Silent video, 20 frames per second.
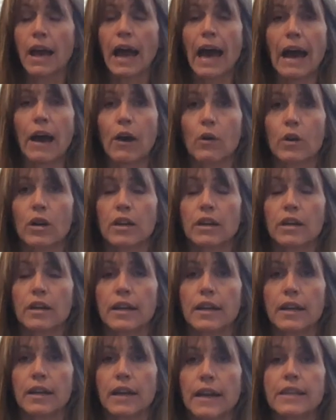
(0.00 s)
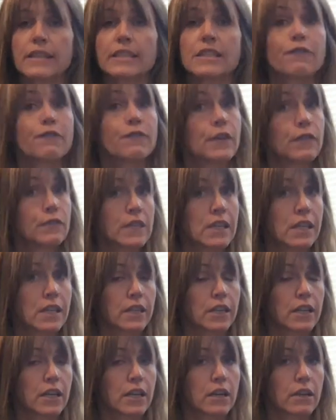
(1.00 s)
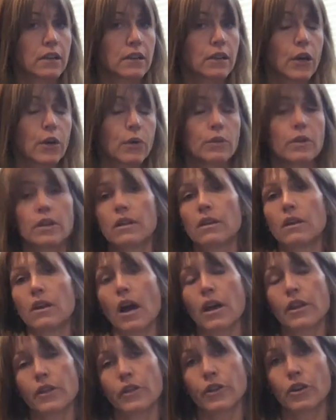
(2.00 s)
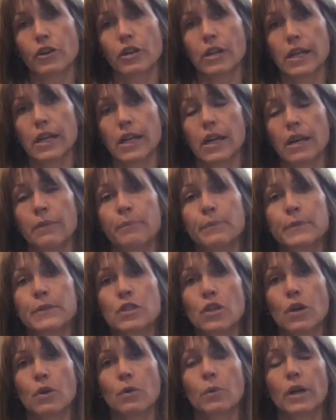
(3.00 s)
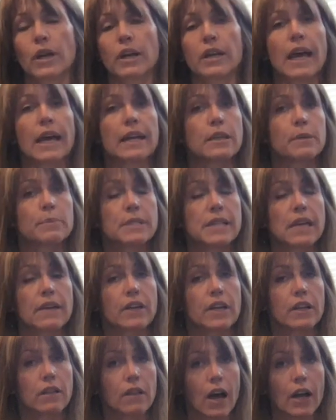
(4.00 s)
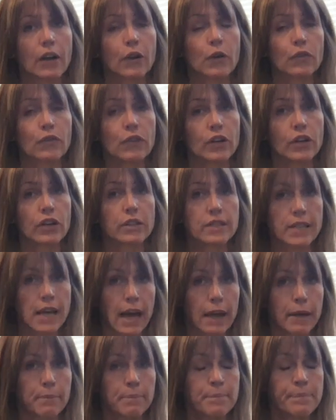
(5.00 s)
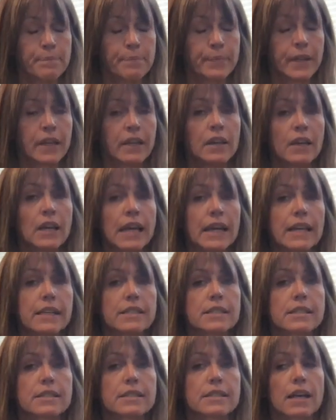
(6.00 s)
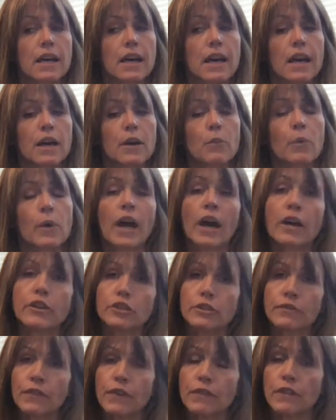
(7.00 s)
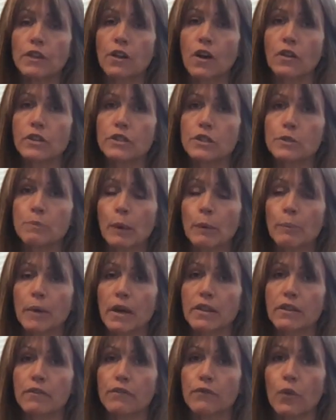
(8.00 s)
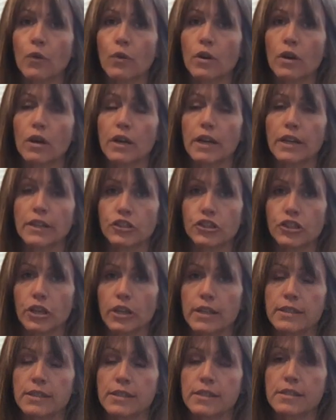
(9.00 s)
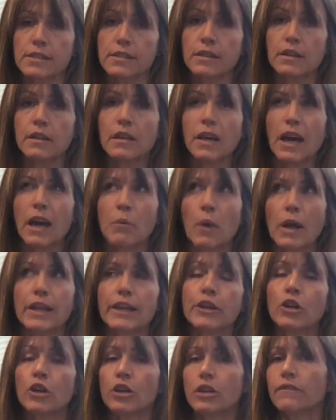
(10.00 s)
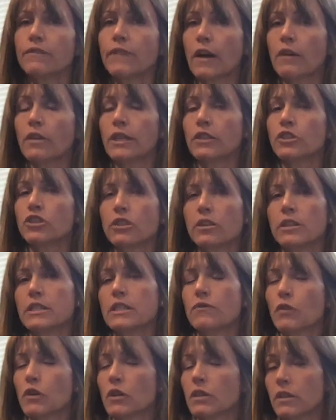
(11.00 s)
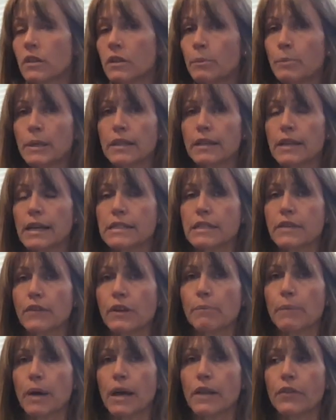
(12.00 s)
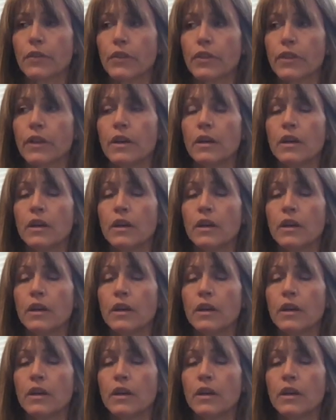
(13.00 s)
Our and it's a 15-year loan, not a 30-year. So we're going to end up saving a lot over time. It's uh, $150 per month for insurance. And while I could have found insurance for a little bit less every month,